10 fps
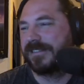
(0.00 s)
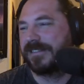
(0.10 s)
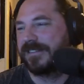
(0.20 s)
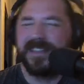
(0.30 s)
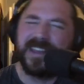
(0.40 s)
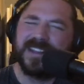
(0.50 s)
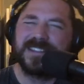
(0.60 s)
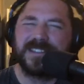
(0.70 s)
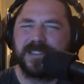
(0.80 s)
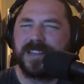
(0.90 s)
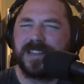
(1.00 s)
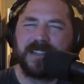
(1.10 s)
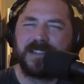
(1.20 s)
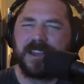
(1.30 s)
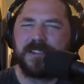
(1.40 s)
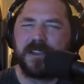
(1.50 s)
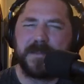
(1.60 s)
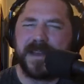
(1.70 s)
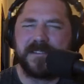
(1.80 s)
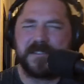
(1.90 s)
The thing is, Texas Chainsaw
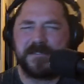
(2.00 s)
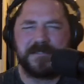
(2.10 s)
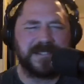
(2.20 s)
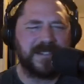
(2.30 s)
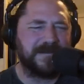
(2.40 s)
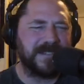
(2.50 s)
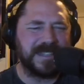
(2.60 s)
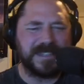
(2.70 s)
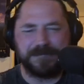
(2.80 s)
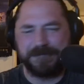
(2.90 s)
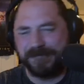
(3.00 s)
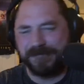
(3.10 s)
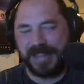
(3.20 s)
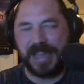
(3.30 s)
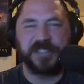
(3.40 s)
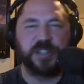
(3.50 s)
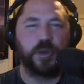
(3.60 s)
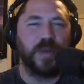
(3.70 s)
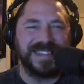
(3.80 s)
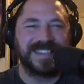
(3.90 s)
Massacre is not really a
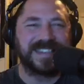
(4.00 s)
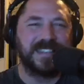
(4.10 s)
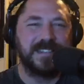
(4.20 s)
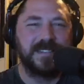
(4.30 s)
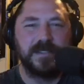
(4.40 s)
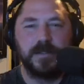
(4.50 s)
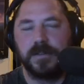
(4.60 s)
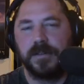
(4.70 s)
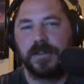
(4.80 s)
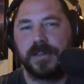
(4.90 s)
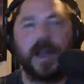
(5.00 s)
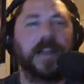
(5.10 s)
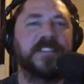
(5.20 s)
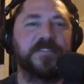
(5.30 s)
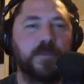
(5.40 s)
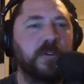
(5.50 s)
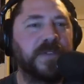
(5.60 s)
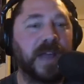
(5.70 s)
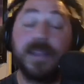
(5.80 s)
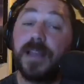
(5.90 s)
twist kind of
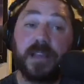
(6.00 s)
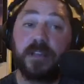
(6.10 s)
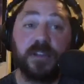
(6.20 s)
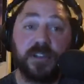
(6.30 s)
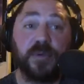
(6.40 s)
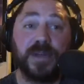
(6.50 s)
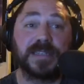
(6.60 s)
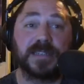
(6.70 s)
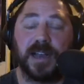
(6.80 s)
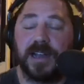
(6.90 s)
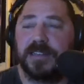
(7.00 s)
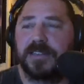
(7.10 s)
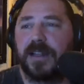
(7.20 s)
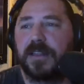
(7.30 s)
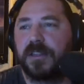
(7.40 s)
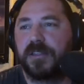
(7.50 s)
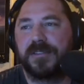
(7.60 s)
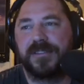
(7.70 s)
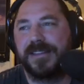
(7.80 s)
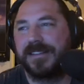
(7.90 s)
movie. I like a good twist, guys.
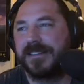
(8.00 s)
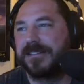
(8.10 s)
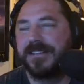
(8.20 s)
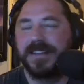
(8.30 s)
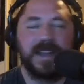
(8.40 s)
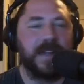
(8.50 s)
It